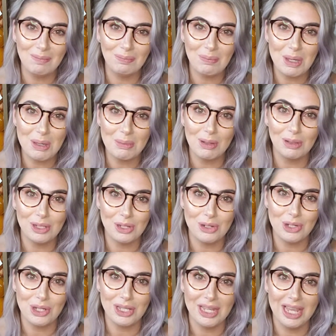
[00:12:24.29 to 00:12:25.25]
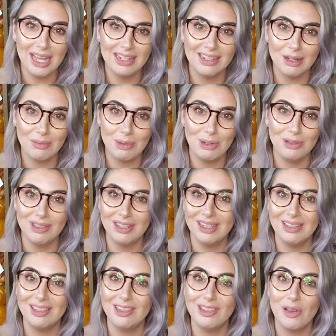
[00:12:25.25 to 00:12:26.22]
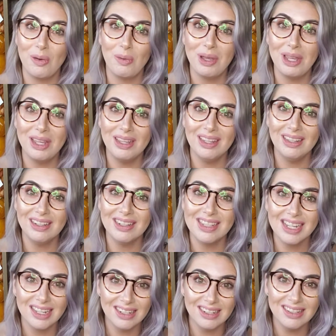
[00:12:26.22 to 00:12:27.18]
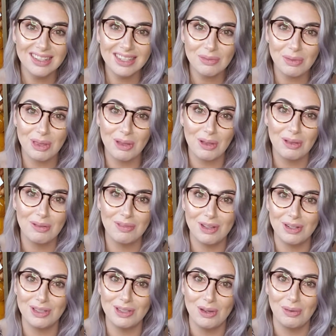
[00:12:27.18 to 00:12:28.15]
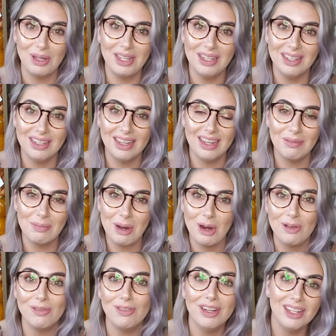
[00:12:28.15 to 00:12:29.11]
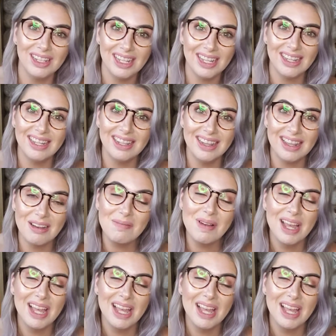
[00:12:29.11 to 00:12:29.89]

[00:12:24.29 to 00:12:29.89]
people usually end up using as sewing tins with all of their sewing paraphernalia in them.